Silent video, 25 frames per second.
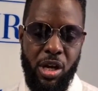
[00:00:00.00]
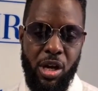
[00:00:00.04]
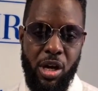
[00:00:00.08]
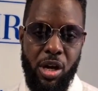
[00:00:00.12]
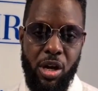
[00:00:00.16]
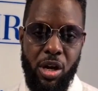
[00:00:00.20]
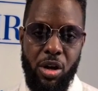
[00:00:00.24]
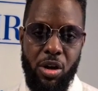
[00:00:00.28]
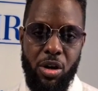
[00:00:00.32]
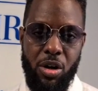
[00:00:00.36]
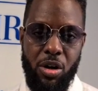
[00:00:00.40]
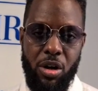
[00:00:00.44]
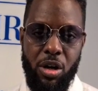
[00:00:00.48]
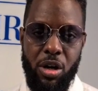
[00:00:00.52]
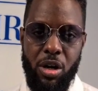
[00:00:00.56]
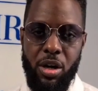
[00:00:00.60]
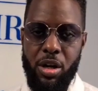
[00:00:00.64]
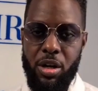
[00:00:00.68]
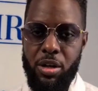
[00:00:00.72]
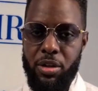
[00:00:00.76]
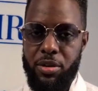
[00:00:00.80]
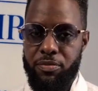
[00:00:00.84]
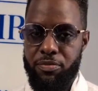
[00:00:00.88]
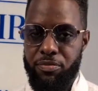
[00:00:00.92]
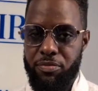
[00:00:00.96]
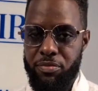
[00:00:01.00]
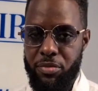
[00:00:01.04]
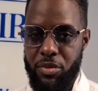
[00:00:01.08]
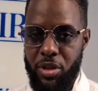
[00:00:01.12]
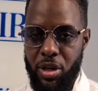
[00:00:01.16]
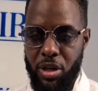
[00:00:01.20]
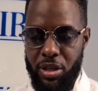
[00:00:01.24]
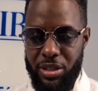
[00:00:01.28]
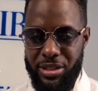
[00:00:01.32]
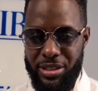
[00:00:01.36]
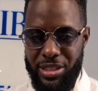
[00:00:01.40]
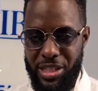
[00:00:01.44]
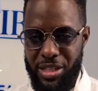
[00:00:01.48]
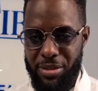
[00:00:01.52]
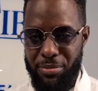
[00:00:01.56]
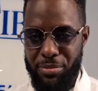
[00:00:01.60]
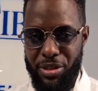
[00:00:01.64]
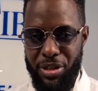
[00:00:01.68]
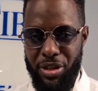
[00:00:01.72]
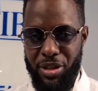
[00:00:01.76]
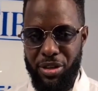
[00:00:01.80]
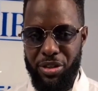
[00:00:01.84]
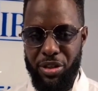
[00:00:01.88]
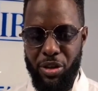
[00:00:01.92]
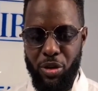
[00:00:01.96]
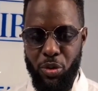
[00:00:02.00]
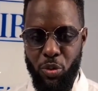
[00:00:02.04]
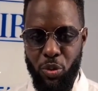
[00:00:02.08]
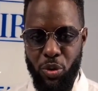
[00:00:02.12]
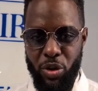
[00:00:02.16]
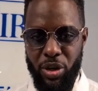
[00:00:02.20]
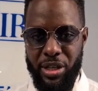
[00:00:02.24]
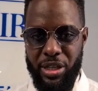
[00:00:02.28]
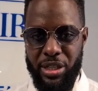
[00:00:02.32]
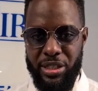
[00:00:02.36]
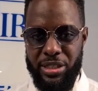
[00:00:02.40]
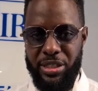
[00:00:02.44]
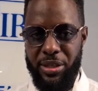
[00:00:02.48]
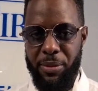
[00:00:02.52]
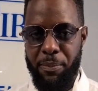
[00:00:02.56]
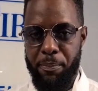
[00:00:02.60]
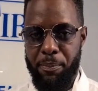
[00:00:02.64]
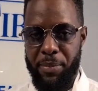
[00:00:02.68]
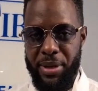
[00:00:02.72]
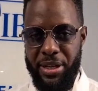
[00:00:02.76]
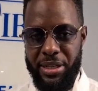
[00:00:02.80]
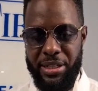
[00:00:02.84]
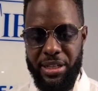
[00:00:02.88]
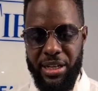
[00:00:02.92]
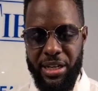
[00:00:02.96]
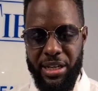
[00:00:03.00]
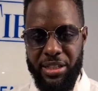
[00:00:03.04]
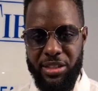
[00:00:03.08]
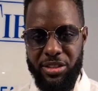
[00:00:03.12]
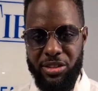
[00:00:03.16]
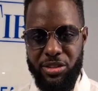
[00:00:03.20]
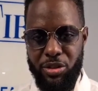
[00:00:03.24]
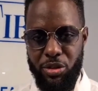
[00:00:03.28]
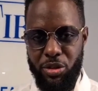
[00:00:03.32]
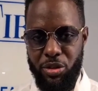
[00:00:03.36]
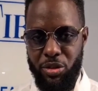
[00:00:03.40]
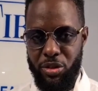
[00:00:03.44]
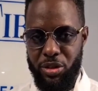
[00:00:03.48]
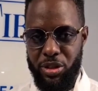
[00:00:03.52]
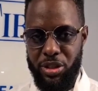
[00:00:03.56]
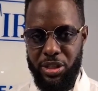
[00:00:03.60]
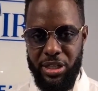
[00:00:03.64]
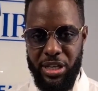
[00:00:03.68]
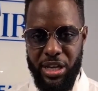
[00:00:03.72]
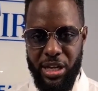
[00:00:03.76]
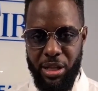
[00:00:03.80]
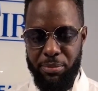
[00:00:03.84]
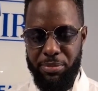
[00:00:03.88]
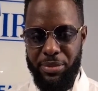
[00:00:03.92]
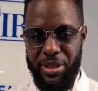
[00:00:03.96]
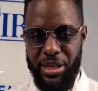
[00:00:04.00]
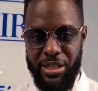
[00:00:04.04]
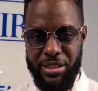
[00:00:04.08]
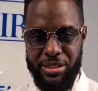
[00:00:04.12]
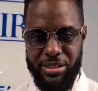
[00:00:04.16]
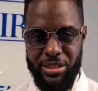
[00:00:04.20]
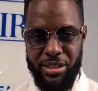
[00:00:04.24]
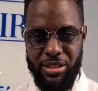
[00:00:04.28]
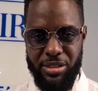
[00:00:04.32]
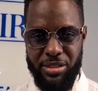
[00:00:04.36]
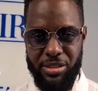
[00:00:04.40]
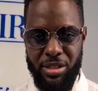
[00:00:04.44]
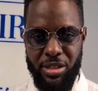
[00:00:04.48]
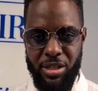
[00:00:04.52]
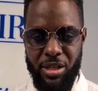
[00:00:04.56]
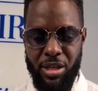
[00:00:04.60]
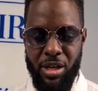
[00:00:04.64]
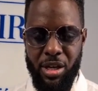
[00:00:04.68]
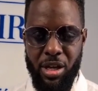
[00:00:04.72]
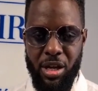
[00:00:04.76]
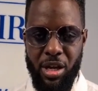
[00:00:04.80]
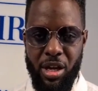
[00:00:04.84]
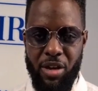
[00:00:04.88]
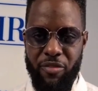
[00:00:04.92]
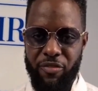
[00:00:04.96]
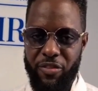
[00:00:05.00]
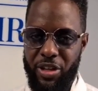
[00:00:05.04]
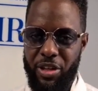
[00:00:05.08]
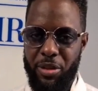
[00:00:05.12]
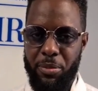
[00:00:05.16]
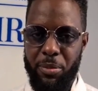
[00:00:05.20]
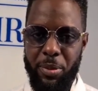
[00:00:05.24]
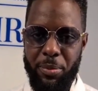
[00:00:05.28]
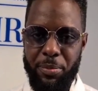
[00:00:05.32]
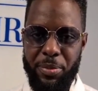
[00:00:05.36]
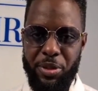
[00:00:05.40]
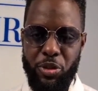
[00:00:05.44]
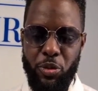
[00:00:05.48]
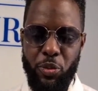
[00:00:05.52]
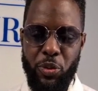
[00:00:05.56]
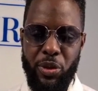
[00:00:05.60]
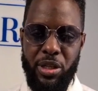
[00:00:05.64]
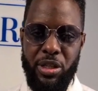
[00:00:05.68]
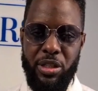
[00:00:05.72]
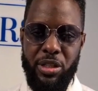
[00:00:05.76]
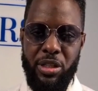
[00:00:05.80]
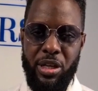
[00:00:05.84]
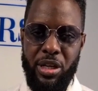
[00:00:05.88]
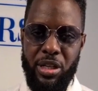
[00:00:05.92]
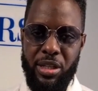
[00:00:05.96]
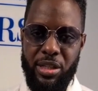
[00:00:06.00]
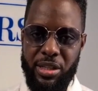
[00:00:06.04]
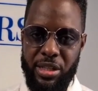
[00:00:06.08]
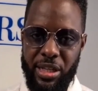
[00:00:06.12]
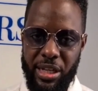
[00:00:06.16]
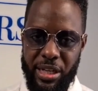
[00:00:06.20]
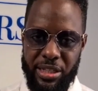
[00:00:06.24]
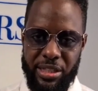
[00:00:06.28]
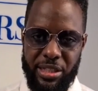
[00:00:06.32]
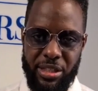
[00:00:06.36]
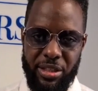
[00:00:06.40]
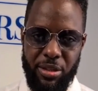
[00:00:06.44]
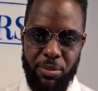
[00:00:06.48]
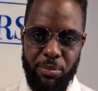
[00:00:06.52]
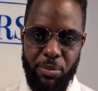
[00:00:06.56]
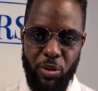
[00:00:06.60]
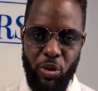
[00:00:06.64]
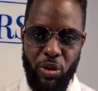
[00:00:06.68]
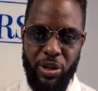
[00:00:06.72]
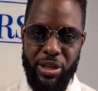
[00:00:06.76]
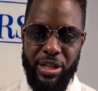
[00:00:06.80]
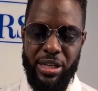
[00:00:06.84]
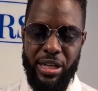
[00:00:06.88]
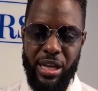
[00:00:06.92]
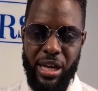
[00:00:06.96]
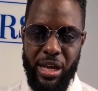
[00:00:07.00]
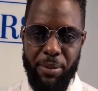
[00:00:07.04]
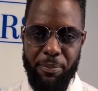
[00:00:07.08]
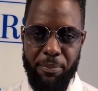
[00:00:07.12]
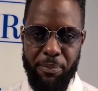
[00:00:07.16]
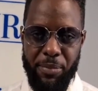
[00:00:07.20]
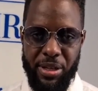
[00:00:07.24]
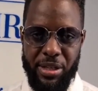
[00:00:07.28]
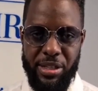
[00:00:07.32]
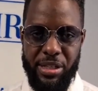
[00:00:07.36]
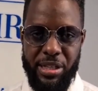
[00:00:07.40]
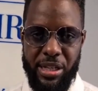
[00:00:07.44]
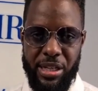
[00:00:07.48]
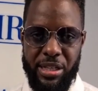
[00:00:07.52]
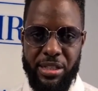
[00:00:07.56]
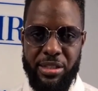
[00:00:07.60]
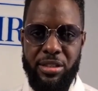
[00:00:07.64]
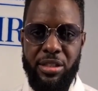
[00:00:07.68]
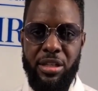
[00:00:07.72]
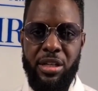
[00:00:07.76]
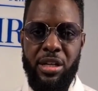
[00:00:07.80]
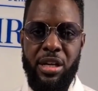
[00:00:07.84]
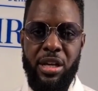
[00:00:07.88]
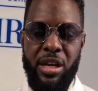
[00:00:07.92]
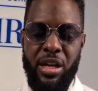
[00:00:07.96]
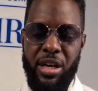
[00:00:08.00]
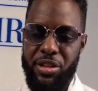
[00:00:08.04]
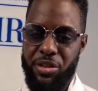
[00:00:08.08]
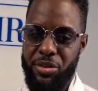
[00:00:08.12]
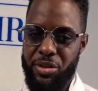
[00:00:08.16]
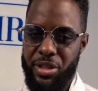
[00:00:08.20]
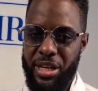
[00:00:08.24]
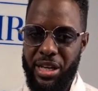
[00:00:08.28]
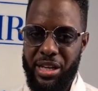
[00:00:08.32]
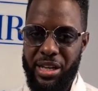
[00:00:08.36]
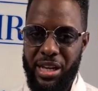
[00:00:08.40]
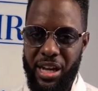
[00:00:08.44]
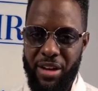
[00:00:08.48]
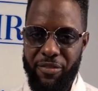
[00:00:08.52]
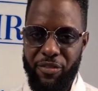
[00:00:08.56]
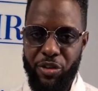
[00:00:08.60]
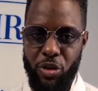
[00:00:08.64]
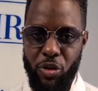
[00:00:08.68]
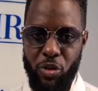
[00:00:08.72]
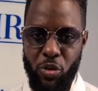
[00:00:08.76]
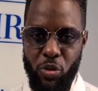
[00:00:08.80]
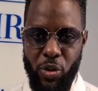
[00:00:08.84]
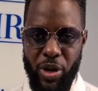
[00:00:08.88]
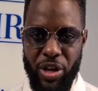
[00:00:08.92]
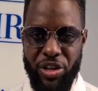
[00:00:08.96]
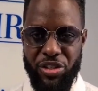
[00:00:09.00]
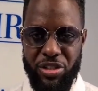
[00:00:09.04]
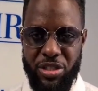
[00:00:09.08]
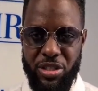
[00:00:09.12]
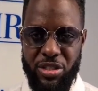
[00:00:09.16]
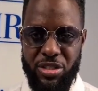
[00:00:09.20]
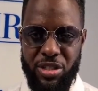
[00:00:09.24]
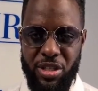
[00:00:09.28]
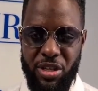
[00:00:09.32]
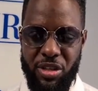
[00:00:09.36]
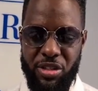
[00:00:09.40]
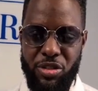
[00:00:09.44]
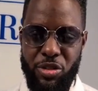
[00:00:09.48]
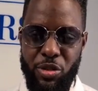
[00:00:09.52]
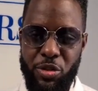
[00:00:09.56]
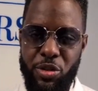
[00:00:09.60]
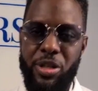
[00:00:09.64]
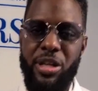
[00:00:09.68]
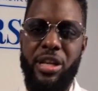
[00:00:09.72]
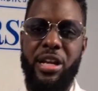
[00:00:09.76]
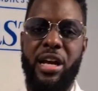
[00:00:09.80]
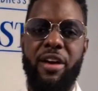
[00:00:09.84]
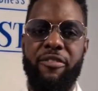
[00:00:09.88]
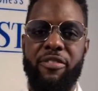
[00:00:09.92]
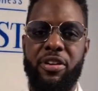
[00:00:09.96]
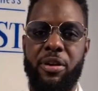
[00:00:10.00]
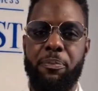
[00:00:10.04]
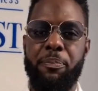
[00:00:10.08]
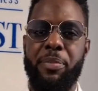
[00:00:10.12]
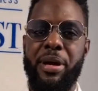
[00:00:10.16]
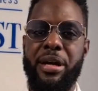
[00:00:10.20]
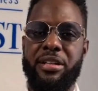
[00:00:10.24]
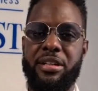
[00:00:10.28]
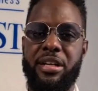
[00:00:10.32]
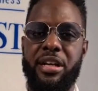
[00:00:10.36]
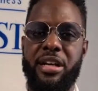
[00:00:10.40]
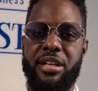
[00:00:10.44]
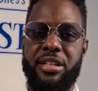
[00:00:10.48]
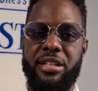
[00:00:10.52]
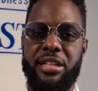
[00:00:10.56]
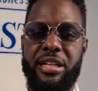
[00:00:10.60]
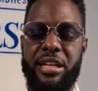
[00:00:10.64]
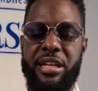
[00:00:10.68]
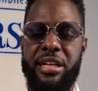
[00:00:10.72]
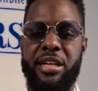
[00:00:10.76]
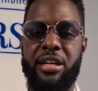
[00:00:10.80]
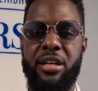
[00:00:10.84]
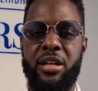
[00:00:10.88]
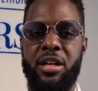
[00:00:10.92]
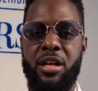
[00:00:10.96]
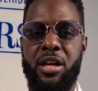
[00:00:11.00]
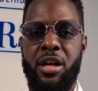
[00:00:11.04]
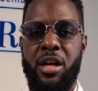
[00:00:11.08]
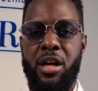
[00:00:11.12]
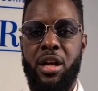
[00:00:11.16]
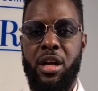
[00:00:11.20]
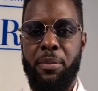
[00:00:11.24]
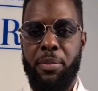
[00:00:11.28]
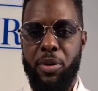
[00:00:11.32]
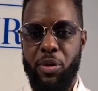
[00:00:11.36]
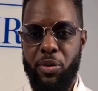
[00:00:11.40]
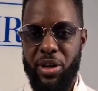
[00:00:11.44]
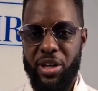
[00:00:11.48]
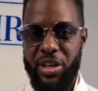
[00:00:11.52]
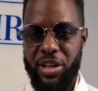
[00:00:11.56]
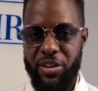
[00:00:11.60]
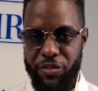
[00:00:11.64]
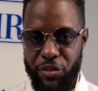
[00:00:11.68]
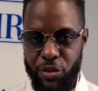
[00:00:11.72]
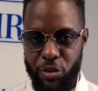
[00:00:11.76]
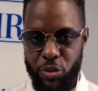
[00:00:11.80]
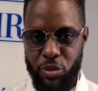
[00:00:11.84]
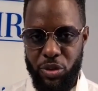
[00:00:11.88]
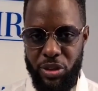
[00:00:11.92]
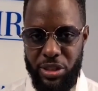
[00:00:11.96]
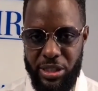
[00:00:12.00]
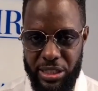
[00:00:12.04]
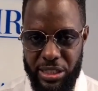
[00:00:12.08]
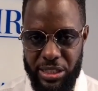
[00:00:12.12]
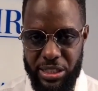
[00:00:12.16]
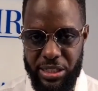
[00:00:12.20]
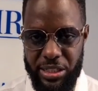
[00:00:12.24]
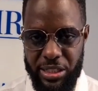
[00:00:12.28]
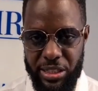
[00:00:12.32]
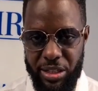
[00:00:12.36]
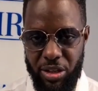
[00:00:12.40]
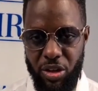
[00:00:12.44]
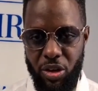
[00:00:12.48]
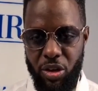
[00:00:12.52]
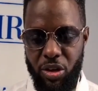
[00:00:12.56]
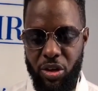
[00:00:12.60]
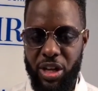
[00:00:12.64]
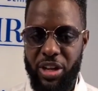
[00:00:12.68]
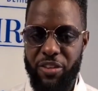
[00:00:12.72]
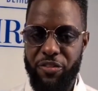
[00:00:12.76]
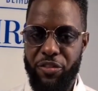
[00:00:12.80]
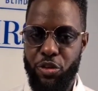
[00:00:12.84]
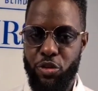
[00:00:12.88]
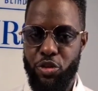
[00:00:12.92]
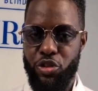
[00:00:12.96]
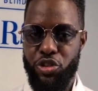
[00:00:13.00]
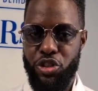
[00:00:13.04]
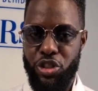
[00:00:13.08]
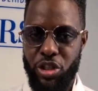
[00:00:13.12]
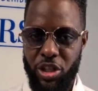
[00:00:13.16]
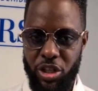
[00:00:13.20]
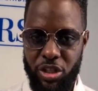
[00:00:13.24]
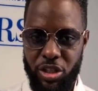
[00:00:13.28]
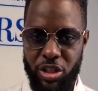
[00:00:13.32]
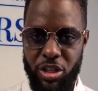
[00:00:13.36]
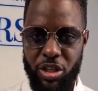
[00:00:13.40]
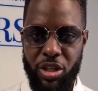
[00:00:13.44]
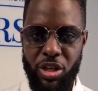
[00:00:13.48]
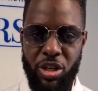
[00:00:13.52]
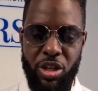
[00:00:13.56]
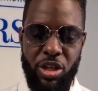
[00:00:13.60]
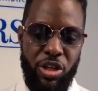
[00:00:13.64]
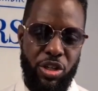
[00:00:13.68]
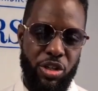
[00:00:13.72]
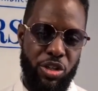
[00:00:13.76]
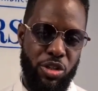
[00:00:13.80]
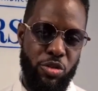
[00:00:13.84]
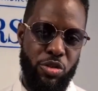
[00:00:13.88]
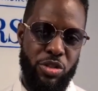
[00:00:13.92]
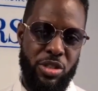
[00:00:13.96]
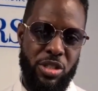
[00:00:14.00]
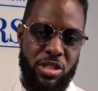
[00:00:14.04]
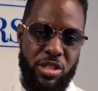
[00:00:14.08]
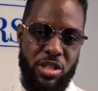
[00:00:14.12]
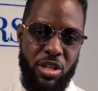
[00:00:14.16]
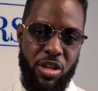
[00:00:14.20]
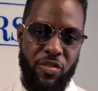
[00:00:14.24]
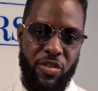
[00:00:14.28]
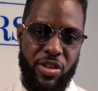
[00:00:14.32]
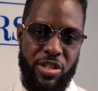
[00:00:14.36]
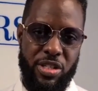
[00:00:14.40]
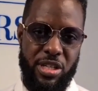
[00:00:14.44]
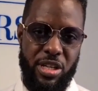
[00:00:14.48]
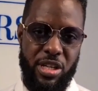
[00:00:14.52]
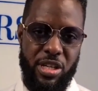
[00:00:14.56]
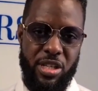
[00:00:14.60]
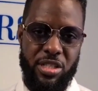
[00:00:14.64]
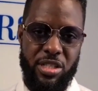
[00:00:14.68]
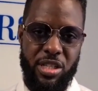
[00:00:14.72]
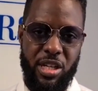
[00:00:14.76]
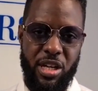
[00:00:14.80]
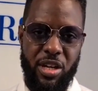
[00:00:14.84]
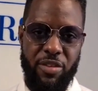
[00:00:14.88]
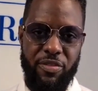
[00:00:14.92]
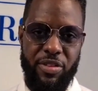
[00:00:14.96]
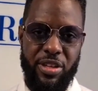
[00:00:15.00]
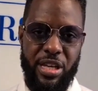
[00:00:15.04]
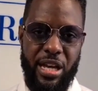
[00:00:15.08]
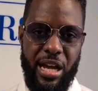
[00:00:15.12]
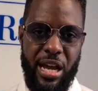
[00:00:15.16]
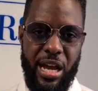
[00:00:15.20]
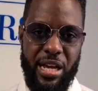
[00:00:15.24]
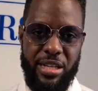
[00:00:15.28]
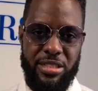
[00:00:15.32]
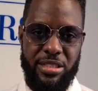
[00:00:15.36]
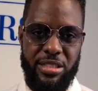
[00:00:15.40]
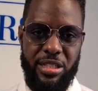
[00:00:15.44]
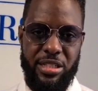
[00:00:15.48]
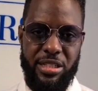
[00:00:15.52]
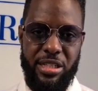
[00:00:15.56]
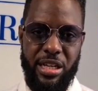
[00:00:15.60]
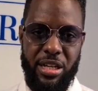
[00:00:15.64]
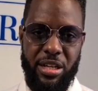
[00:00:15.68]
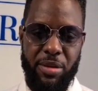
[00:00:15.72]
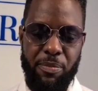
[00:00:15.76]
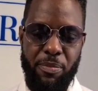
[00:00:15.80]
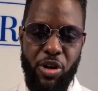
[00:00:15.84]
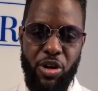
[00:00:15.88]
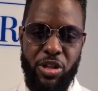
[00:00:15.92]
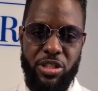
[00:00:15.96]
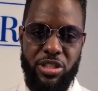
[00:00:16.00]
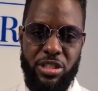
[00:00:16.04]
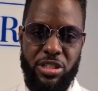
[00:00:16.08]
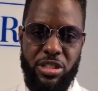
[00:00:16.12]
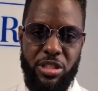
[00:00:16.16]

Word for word: Our, our team there, they're working to midnight, so the help desk is available between 9 in the morning and midnight you can have your questions there so you can have a better idea about if you need or if you should use the services of the accident and emergency